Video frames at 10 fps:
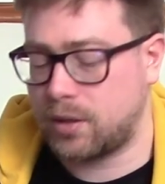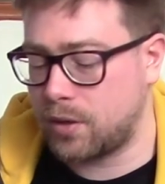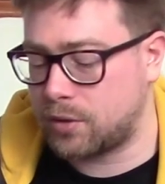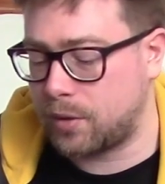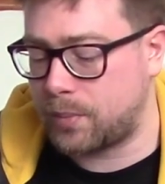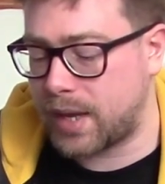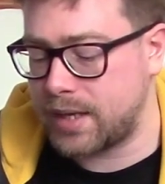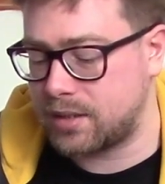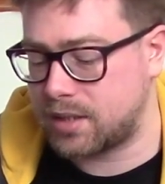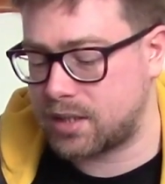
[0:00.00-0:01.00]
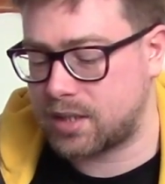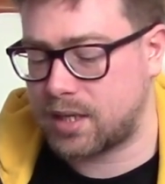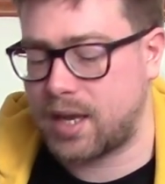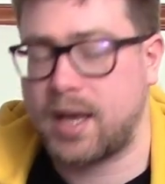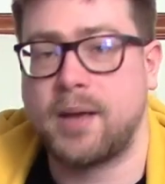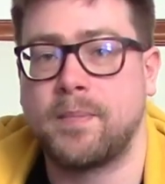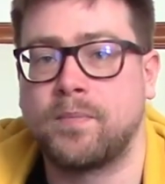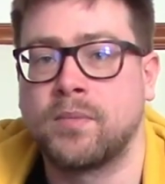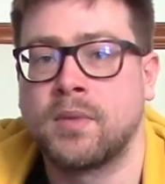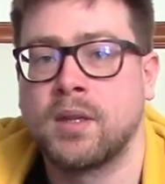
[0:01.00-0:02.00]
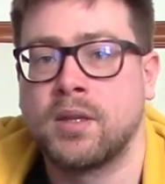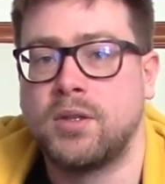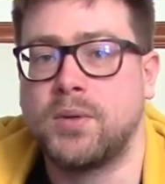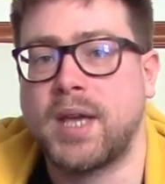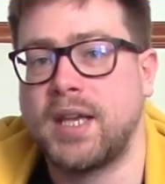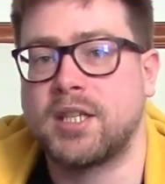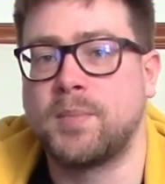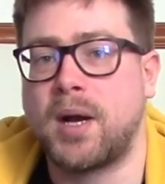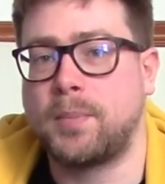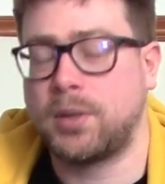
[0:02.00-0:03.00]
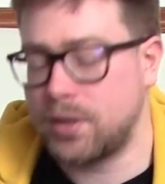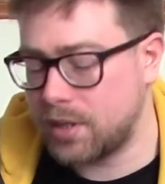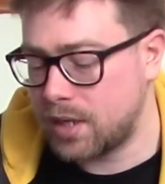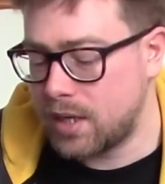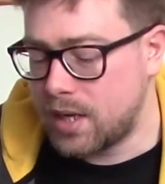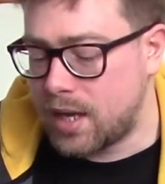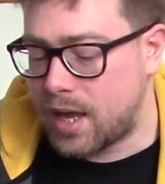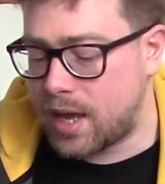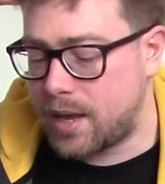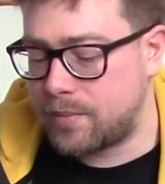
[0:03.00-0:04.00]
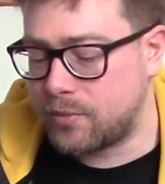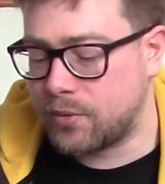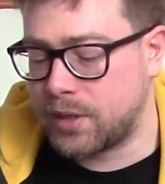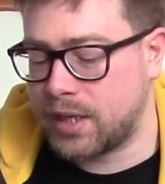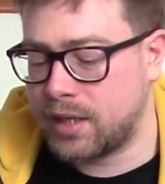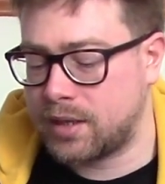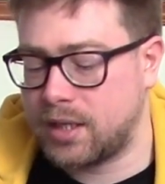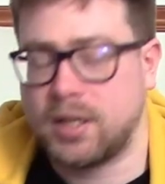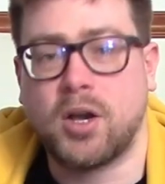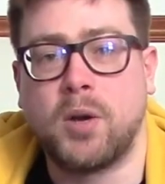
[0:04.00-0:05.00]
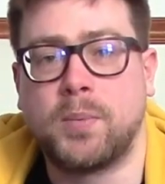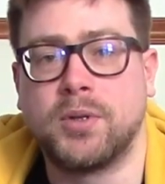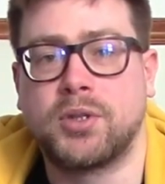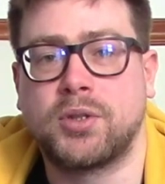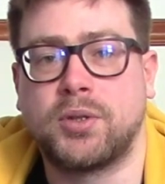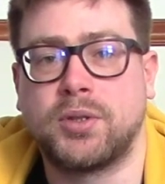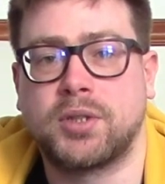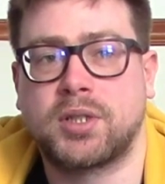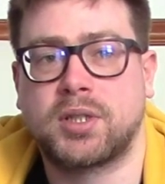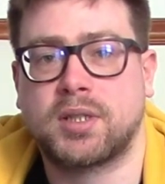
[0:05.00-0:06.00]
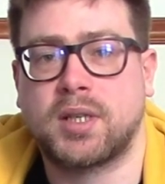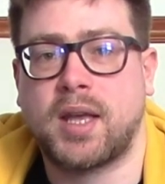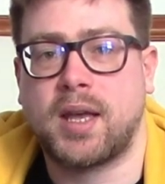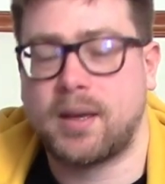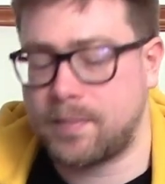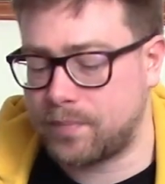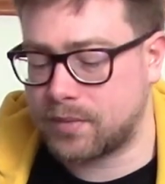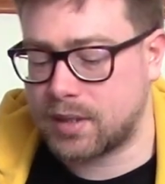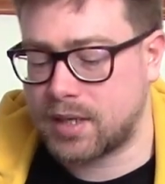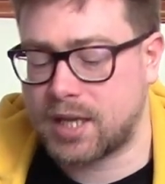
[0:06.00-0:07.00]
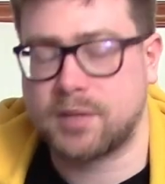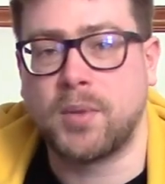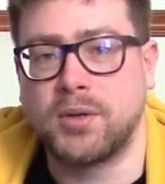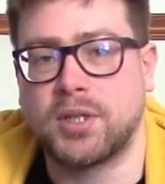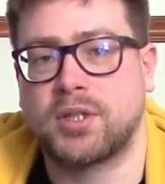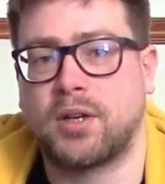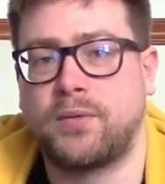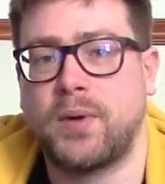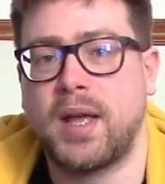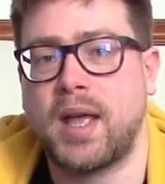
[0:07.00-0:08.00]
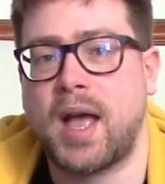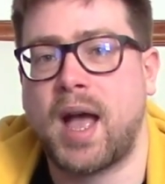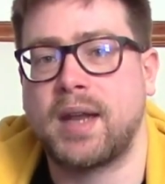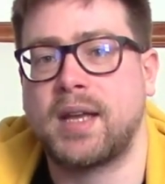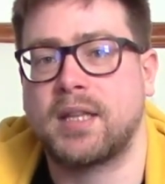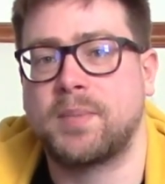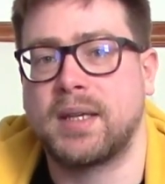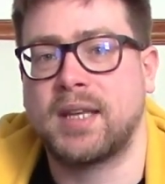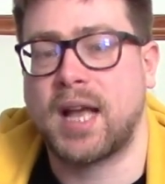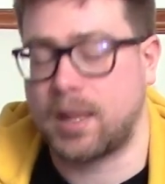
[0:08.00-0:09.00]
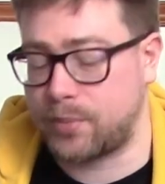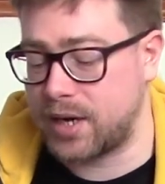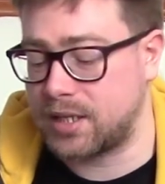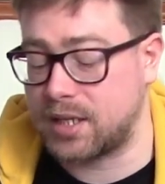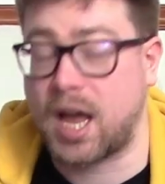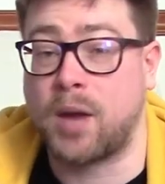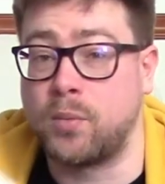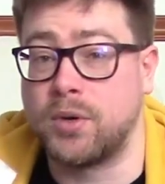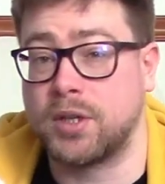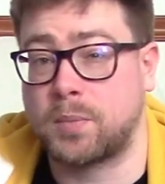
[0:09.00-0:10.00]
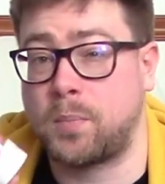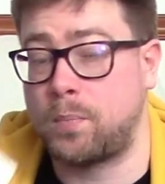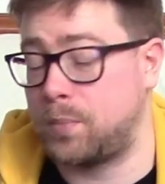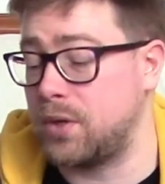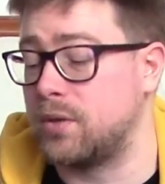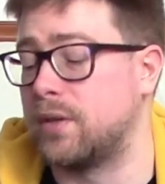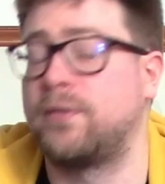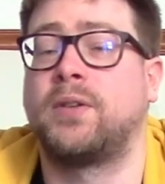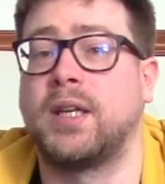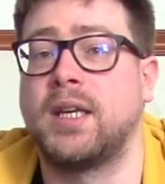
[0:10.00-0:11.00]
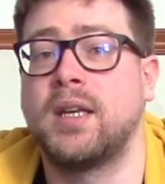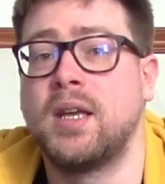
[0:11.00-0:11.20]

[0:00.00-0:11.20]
Local Bytes UK smart plug, running the open source Tasmota software, and has been calibrated and worked beautifully